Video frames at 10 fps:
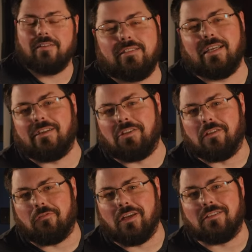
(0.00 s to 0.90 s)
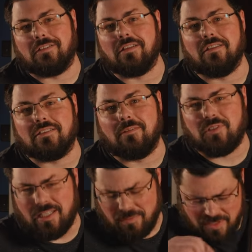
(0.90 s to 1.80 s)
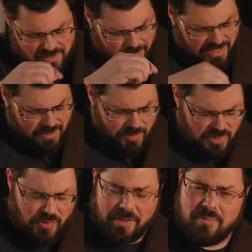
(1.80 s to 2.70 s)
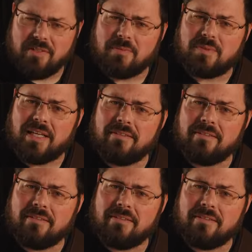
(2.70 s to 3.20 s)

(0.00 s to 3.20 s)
Technically the frets are still the same size, but the space in between them, you know what I'm